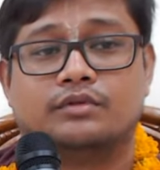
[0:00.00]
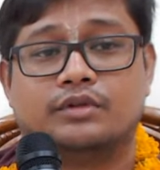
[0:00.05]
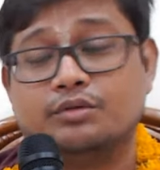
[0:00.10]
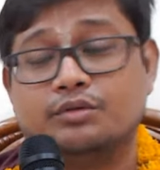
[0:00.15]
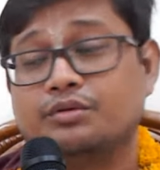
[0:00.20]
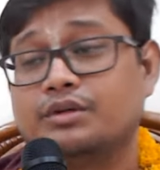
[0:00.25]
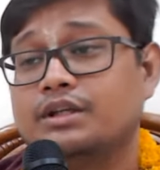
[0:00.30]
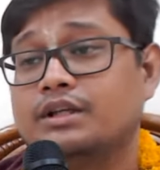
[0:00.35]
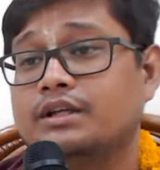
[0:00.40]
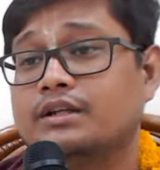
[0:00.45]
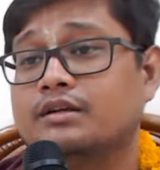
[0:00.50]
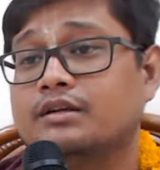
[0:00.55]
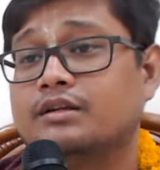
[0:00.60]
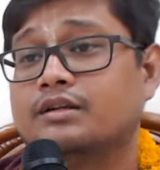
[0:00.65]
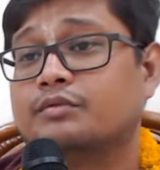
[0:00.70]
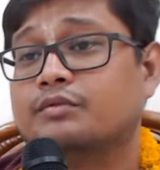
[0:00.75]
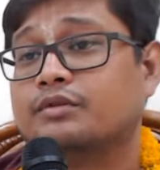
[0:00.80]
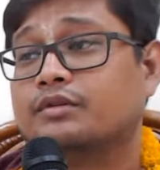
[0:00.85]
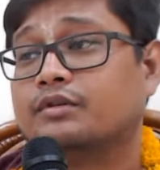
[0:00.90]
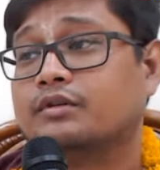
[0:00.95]
duty in
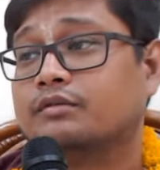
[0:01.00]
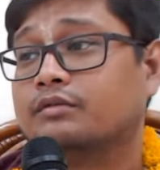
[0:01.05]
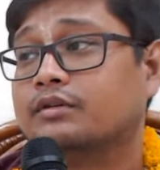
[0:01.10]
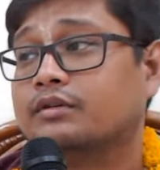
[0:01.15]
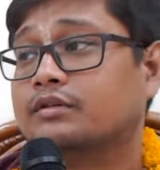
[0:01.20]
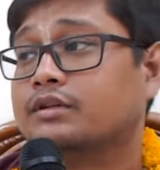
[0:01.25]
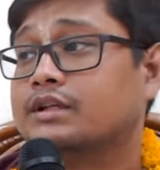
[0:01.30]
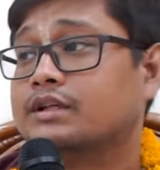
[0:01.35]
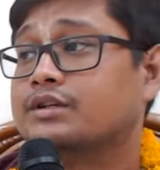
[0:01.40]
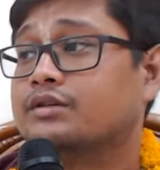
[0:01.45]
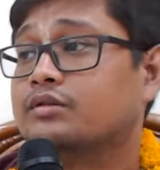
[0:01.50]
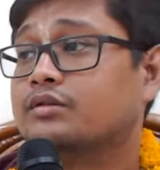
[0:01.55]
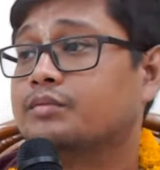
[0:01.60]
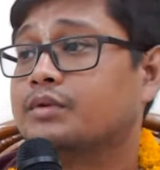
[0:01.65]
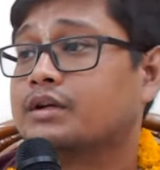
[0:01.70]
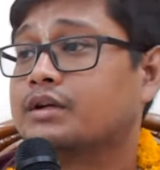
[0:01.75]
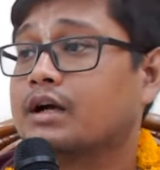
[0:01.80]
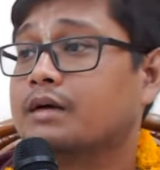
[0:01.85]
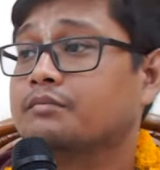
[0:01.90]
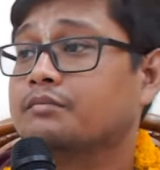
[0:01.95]
this material world, is to
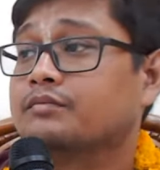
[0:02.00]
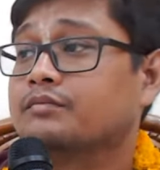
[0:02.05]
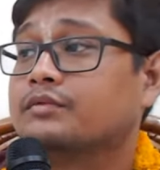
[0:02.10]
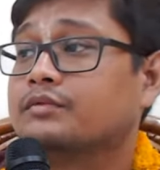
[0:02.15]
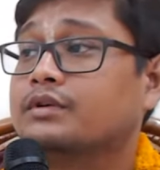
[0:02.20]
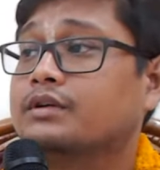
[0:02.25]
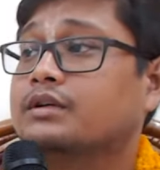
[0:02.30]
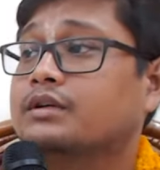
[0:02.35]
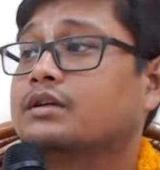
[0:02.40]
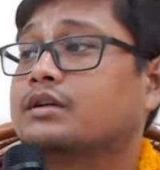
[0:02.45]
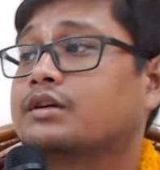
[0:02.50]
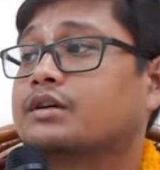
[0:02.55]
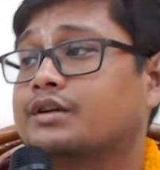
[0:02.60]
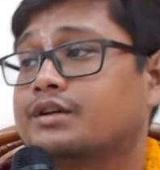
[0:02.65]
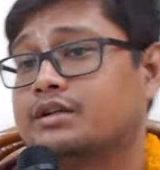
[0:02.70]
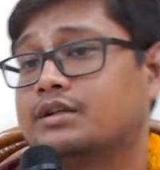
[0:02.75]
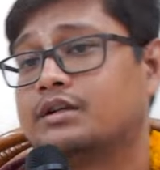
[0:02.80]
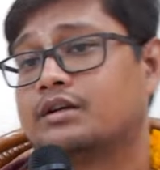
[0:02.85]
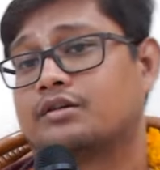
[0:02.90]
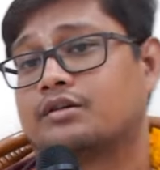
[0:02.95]
become
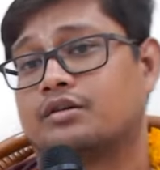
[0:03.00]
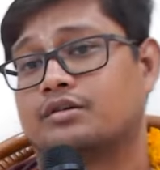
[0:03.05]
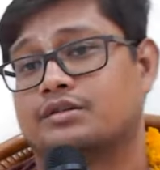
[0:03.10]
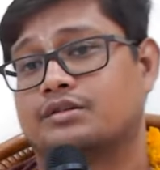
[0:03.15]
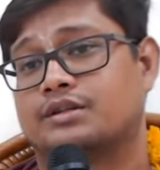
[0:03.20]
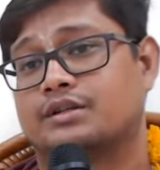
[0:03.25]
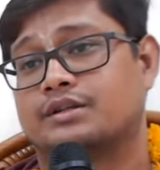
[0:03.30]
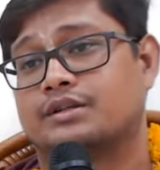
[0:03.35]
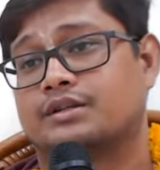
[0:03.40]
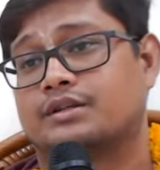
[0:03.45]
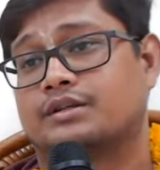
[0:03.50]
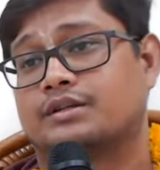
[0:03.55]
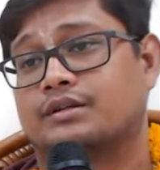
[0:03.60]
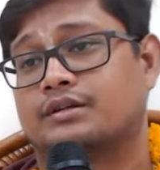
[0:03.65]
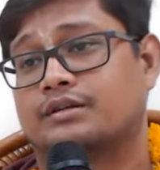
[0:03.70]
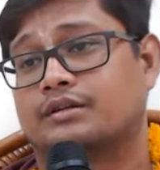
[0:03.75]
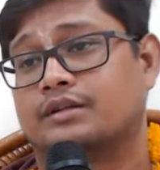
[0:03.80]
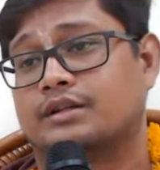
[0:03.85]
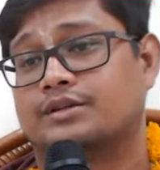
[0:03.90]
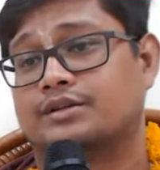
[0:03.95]
Krishna conscious.
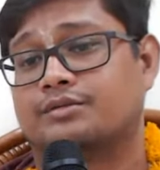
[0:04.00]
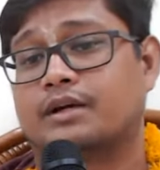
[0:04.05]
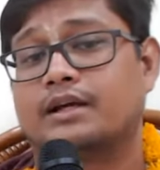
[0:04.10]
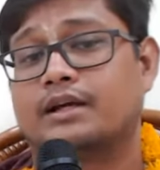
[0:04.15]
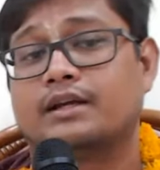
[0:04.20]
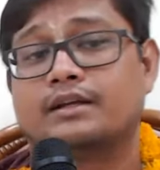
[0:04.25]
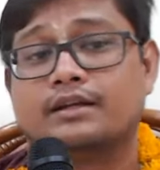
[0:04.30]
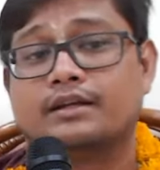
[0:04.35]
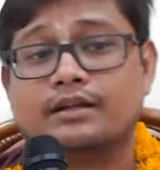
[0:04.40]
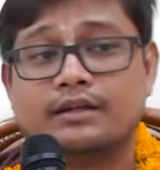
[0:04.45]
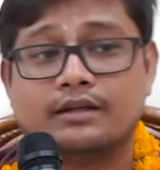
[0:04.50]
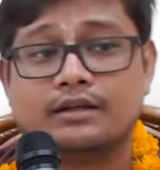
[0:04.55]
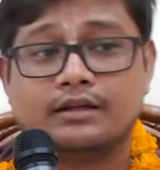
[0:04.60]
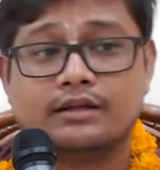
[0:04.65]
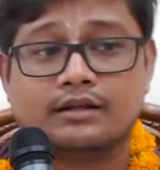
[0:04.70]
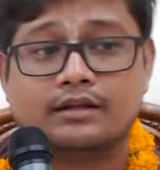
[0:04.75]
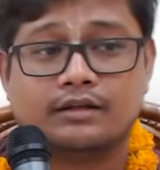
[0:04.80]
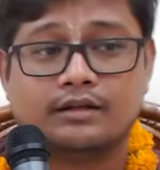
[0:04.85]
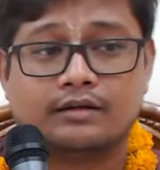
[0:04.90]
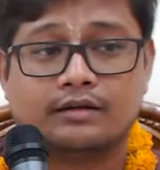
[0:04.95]
That's why
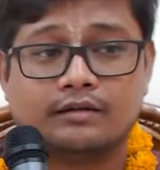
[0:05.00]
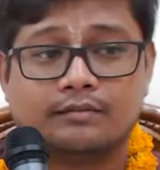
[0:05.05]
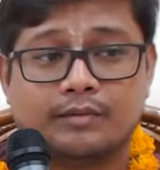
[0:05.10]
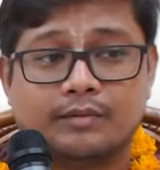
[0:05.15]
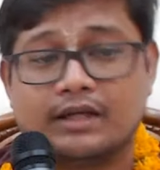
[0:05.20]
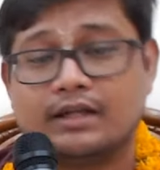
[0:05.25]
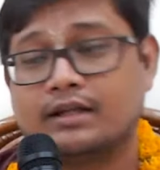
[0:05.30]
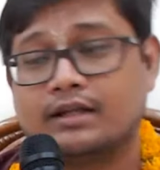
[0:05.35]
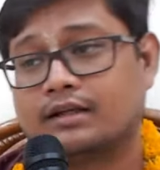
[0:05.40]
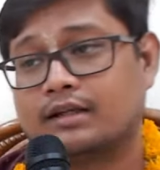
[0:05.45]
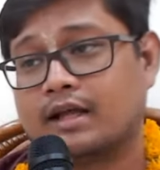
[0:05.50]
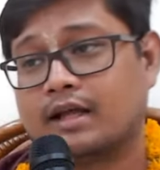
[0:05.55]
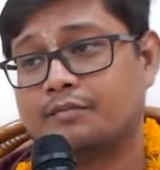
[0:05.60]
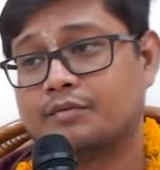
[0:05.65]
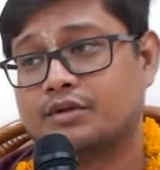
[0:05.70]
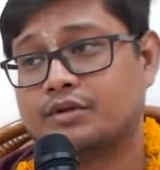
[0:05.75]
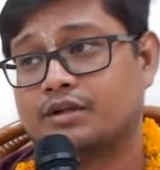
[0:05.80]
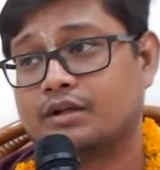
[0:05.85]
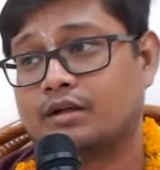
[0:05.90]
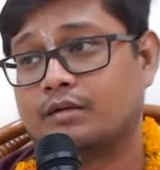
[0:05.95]
many a
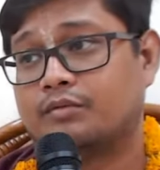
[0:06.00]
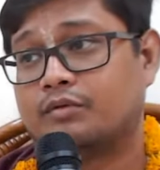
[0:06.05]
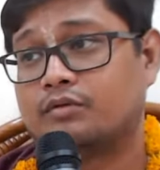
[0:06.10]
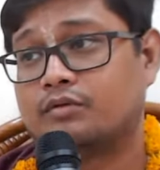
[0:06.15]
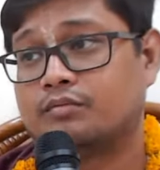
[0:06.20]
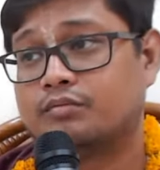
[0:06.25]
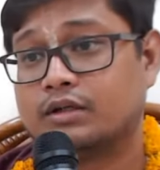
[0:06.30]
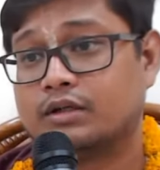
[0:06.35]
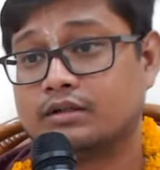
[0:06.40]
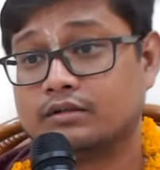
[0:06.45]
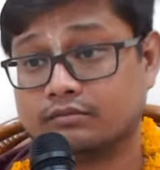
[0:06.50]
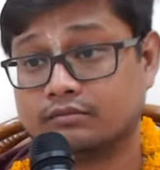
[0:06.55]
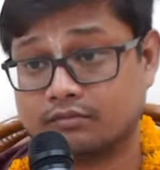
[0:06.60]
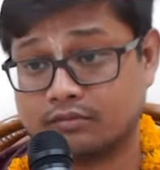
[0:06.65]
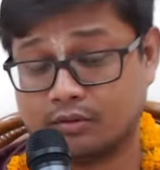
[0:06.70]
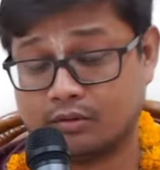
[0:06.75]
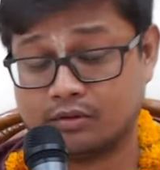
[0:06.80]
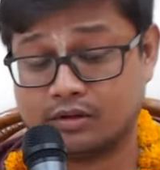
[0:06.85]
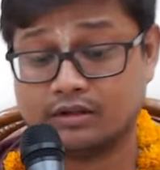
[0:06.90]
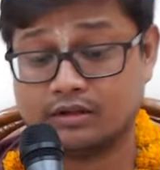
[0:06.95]
times Srila
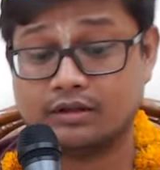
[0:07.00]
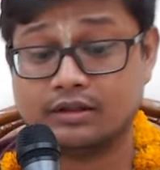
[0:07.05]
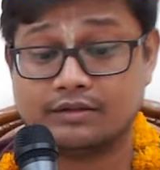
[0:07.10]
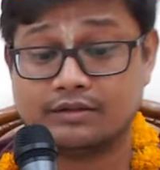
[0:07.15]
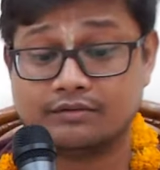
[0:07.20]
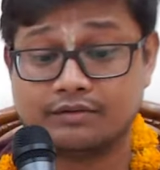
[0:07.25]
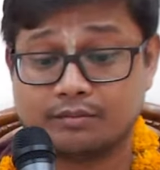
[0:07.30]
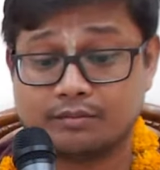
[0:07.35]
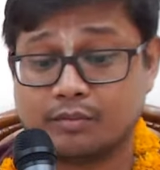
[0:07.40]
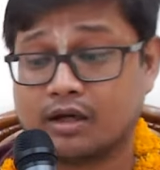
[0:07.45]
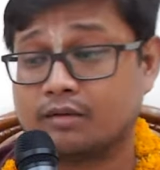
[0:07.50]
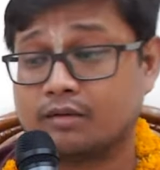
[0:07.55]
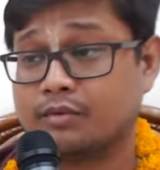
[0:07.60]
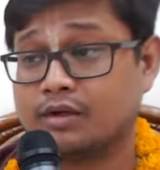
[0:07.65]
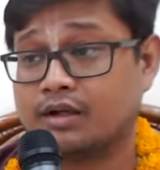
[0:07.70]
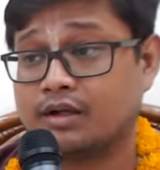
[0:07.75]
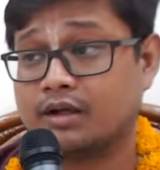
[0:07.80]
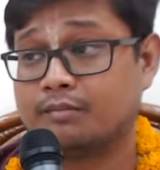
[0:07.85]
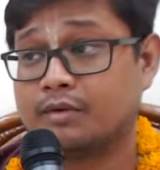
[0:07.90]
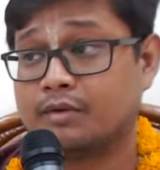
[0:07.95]
Prabhupada quoted
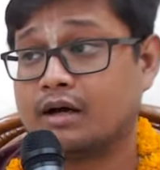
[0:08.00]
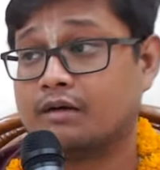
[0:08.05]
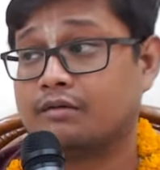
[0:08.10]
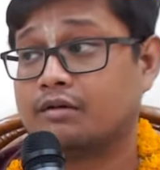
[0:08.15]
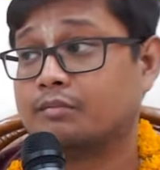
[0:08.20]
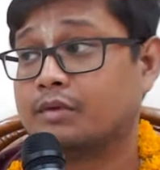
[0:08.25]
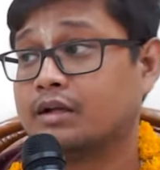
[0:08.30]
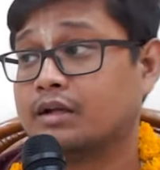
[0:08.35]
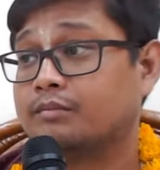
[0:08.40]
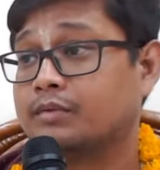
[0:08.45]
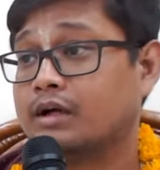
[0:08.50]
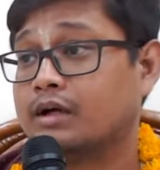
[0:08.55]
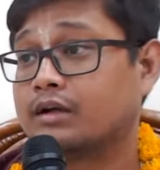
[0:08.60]
Manmana Bhavana